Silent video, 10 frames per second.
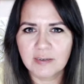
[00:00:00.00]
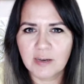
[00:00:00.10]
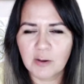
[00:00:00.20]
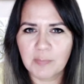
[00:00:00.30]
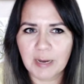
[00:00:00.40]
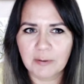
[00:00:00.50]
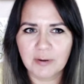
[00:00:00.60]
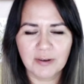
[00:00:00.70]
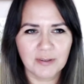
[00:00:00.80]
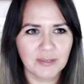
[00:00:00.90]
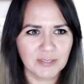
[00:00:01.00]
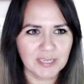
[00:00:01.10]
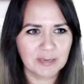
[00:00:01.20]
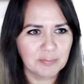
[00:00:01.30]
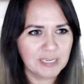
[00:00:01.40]
about, oh, there's
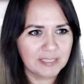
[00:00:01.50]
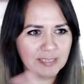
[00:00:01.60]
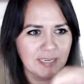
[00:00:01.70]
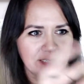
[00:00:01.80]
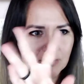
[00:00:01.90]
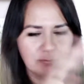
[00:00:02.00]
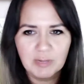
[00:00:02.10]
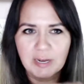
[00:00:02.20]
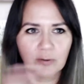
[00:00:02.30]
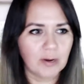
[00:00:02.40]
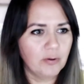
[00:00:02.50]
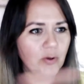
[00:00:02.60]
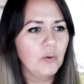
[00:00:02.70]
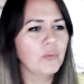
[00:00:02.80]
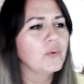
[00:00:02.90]
like a piece of dust flying around.
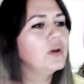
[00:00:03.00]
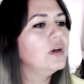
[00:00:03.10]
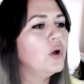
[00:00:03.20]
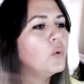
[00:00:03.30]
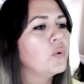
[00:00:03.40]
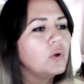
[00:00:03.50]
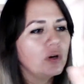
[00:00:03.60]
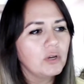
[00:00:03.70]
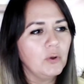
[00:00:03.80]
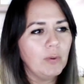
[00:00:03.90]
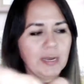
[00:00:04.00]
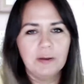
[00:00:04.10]
Go away.